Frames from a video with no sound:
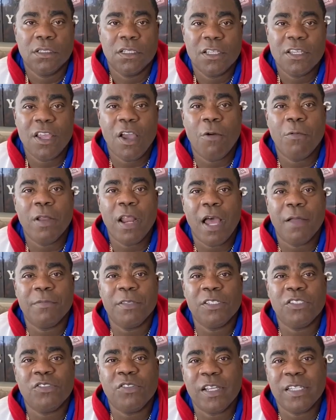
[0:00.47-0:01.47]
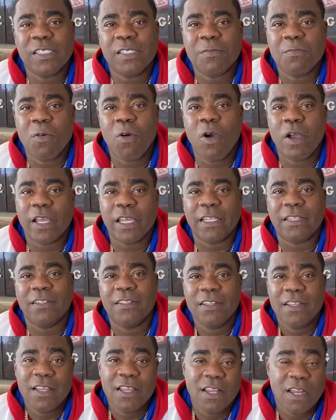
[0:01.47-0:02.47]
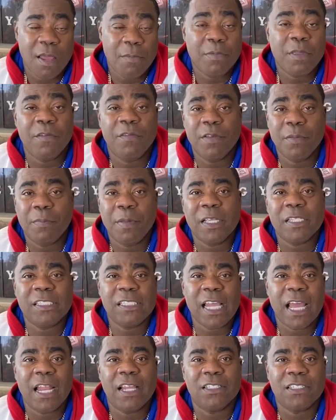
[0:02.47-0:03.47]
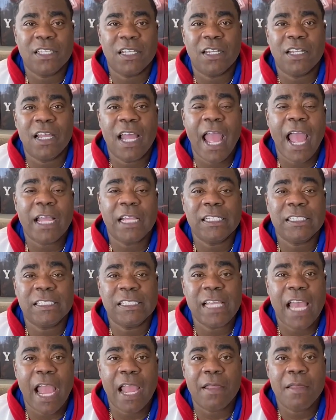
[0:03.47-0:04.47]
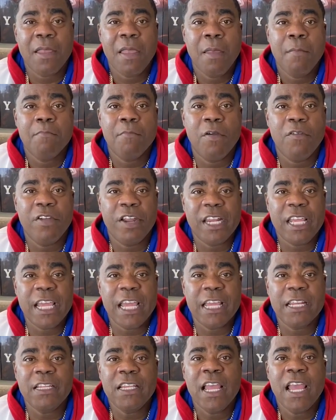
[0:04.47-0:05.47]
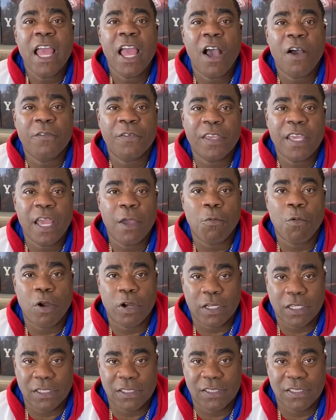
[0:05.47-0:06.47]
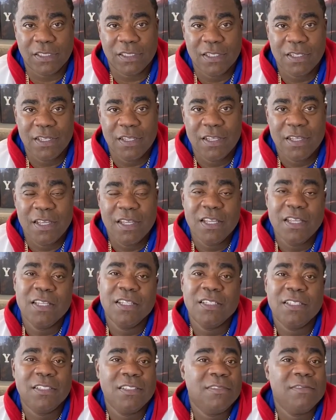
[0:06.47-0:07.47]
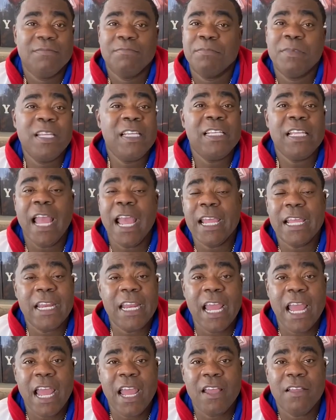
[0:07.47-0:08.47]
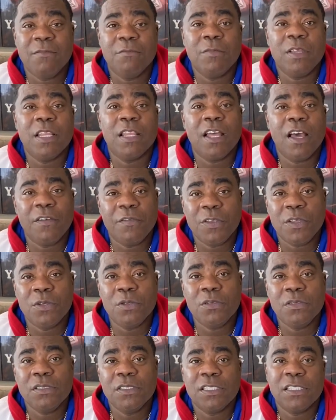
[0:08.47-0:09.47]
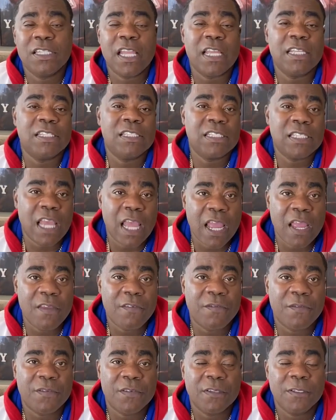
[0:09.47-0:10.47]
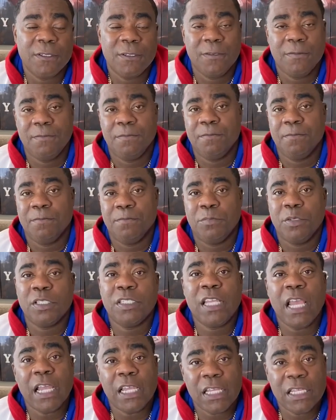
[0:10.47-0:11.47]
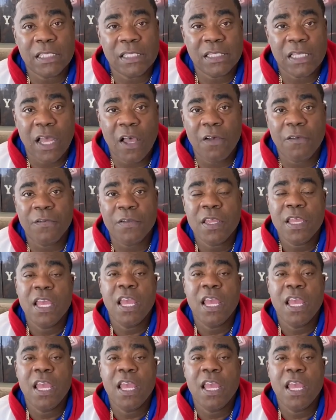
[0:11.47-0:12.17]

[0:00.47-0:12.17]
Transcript: Yo, what up? This is Tracy Morgan. I'm giving a big shout out to the Hackensack Meridian healthcare workers. Please hang in there. We love you. Stay safe. Protect yourself.